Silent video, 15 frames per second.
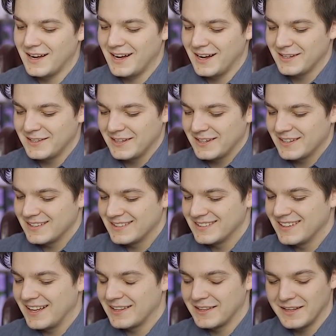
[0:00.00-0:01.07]
I think
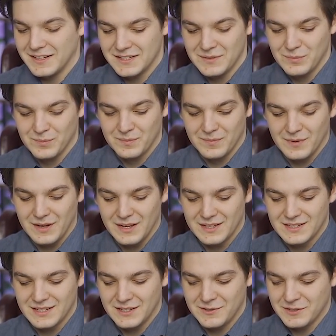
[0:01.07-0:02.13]

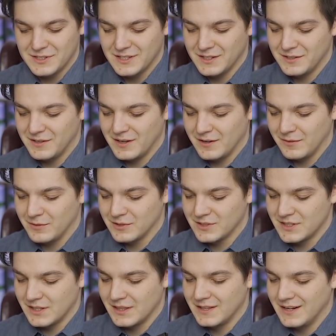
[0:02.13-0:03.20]
it's interesting to kind of
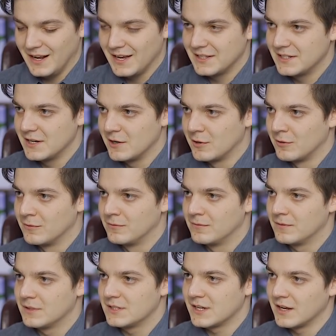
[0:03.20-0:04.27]
consider the idea of
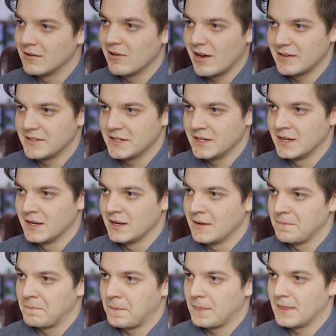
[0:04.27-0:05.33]
singularity
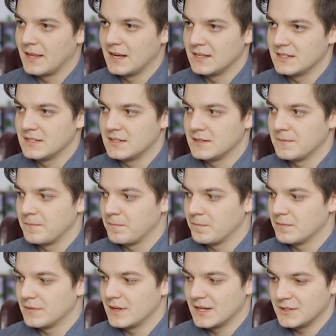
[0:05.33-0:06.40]
that's
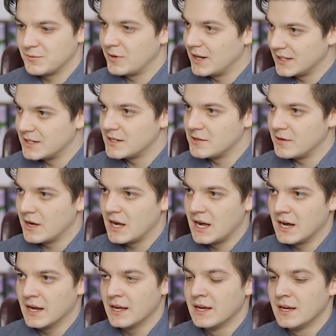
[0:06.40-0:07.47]
related to
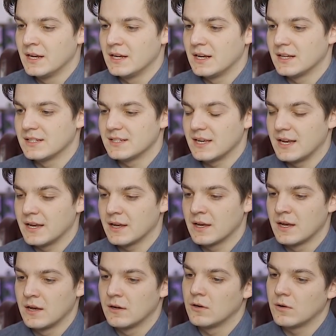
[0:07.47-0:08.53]
AI. It's saying,
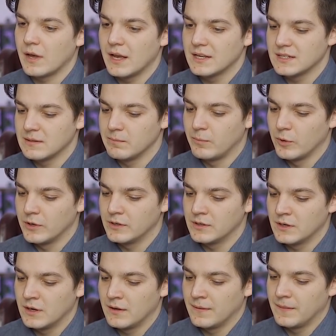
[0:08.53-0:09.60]
okay, at some point
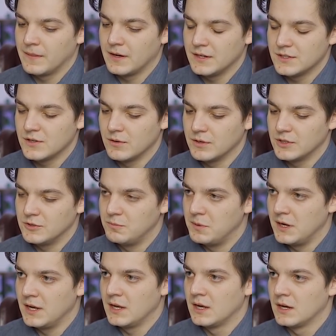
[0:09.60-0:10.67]
there is going to
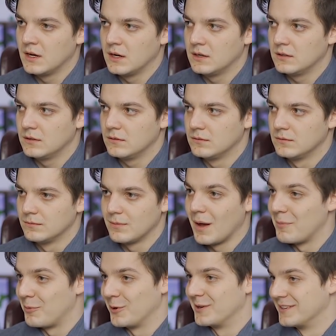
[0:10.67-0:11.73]
be a
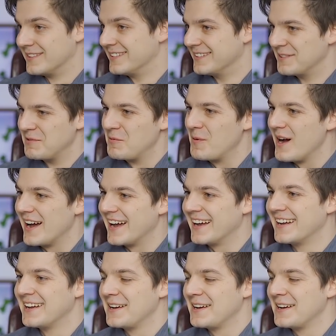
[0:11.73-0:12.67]
point where